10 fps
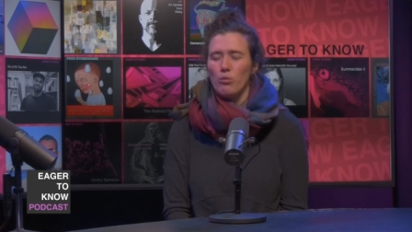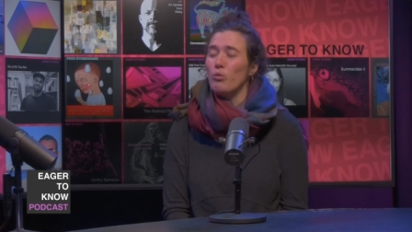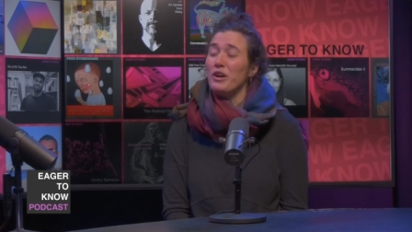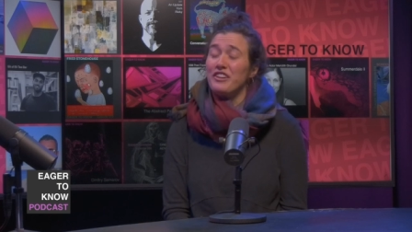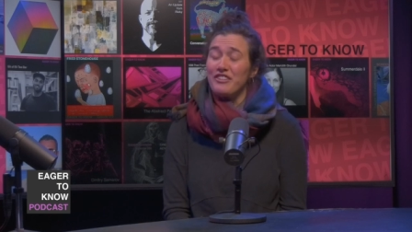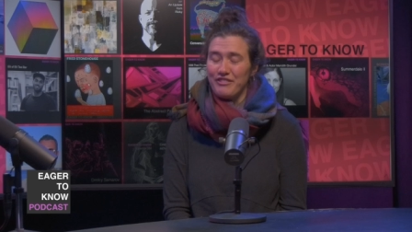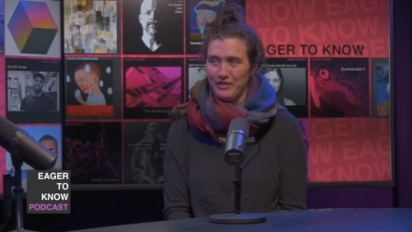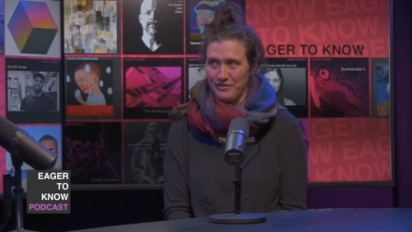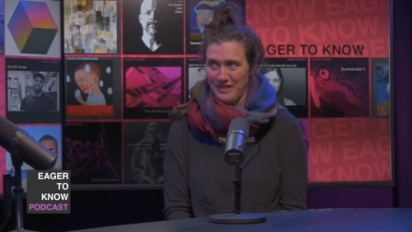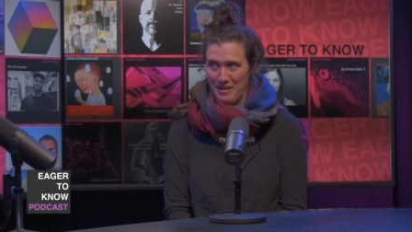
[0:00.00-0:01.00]
a
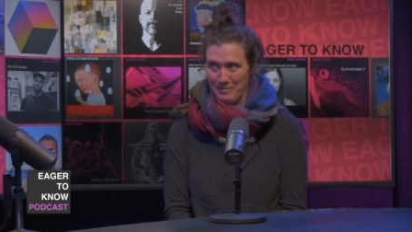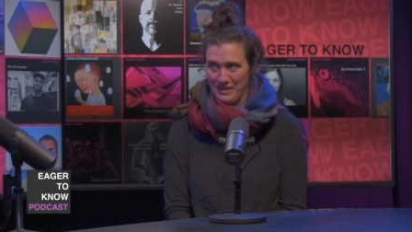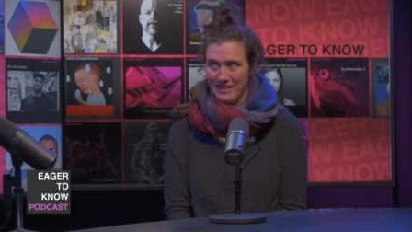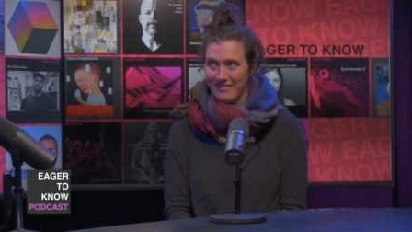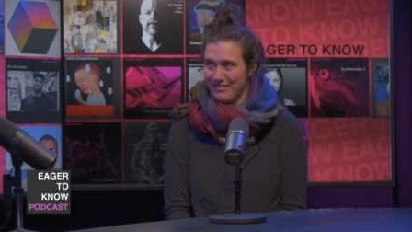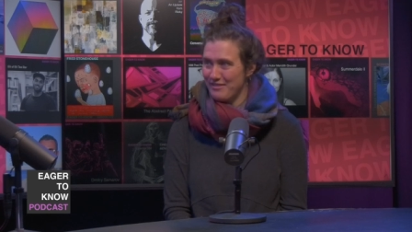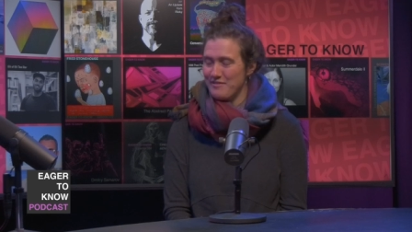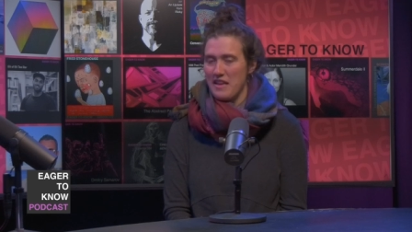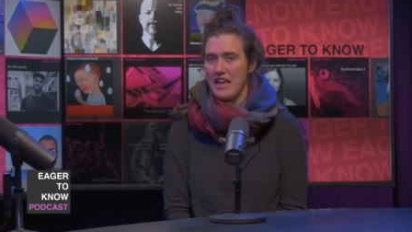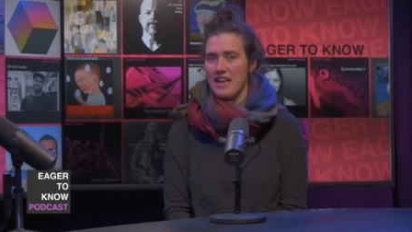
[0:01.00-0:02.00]
wonderful family,
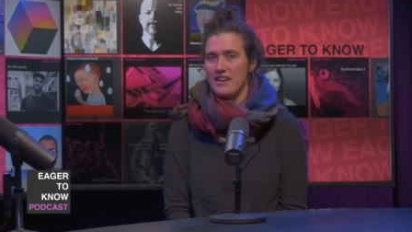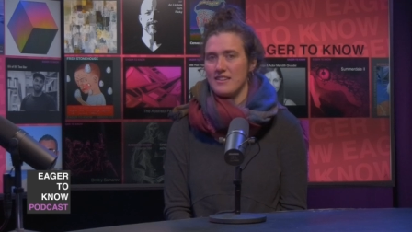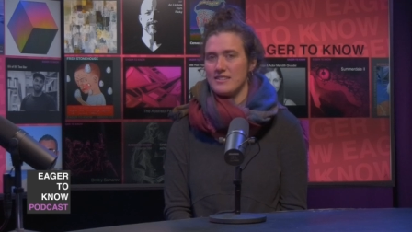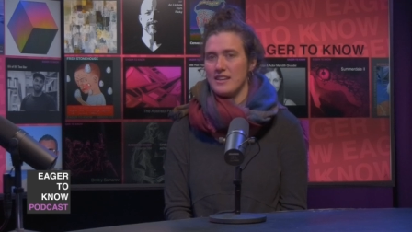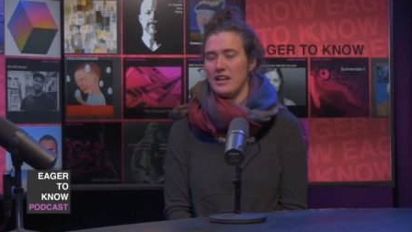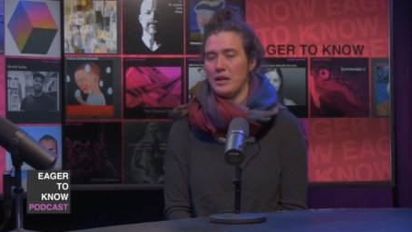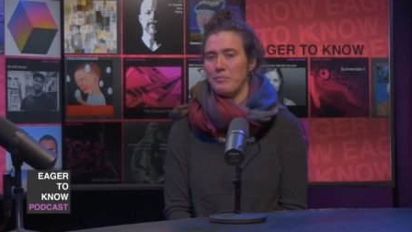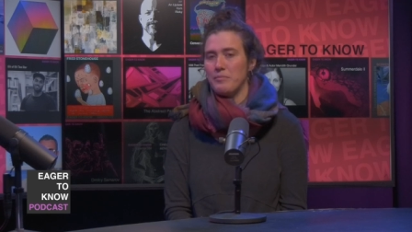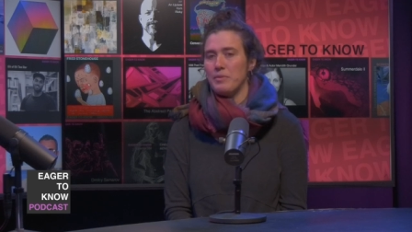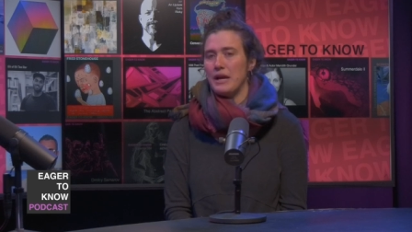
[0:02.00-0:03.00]
and
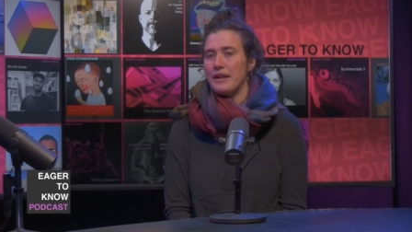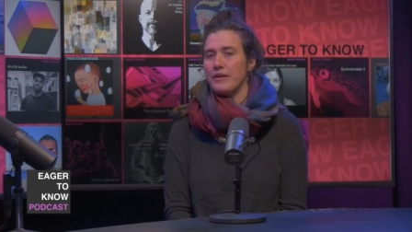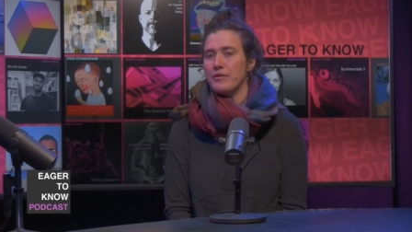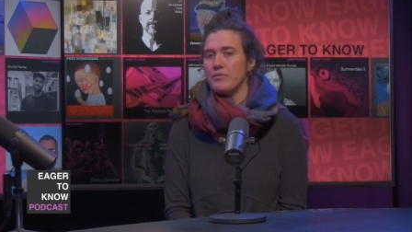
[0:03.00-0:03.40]
um, but